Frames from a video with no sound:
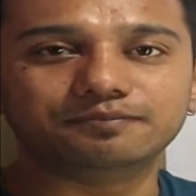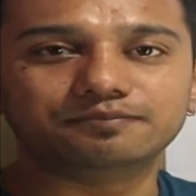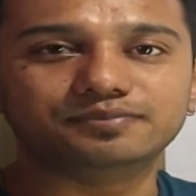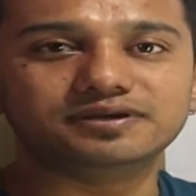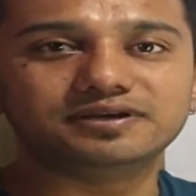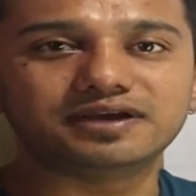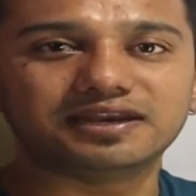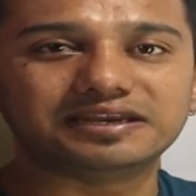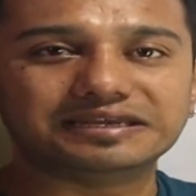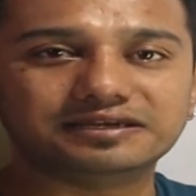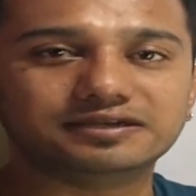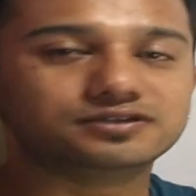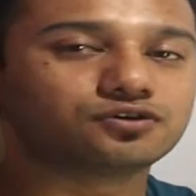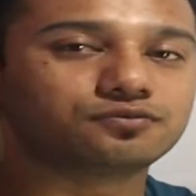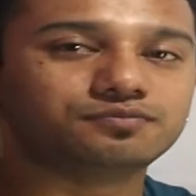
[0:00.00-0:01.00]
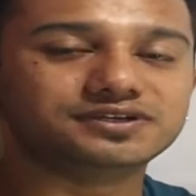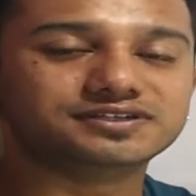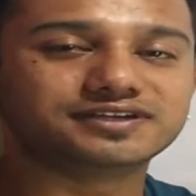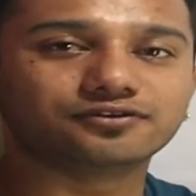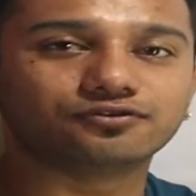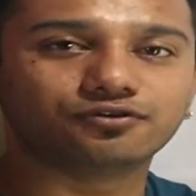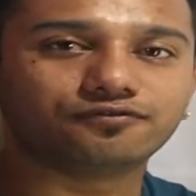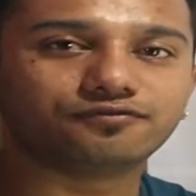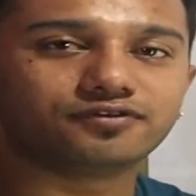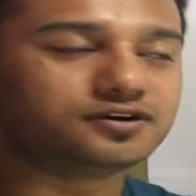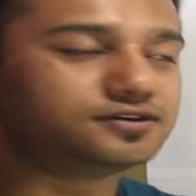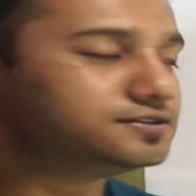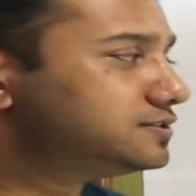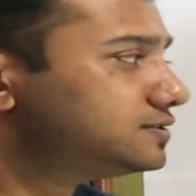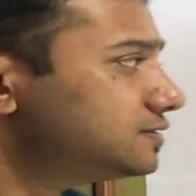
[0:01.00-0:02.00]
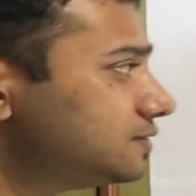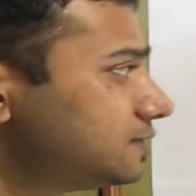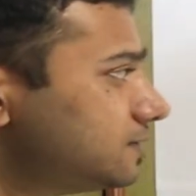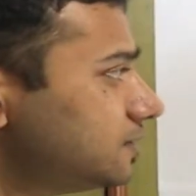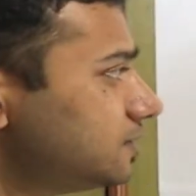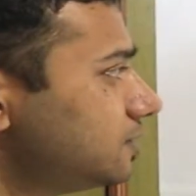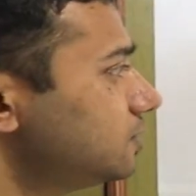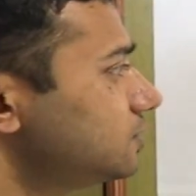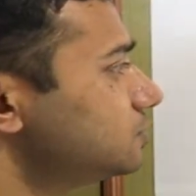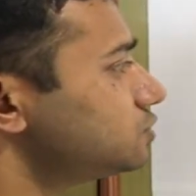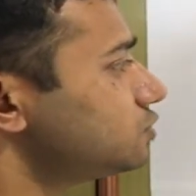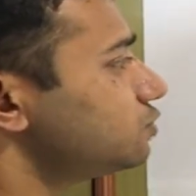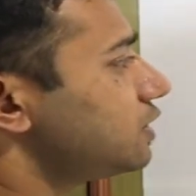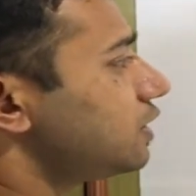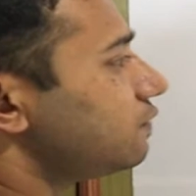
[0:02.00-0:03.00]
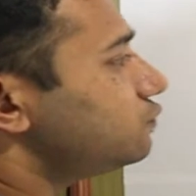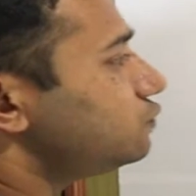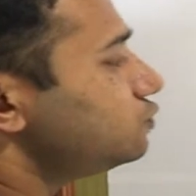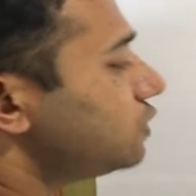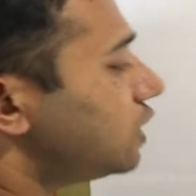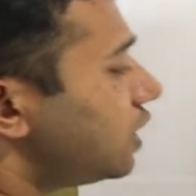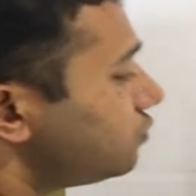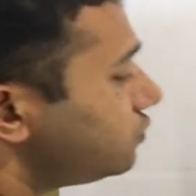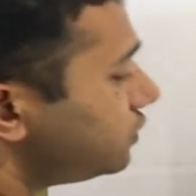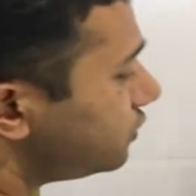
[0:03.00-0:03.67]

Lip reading: B and E. So B shall go first. So we have 2 out